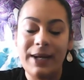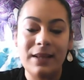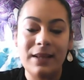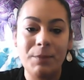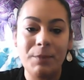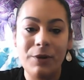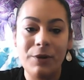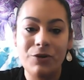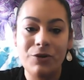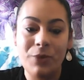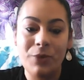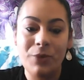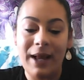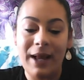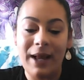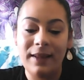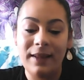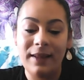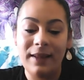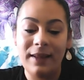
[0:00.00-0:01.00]

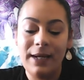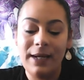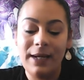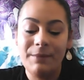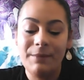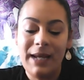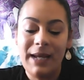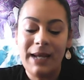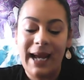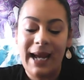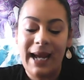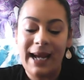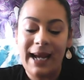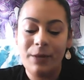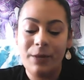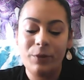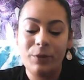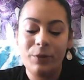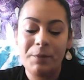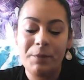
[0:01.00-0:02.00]
spirituality, and it
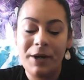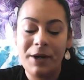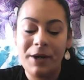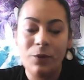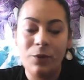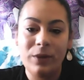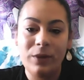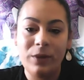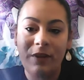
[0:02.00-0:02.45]
was paired with the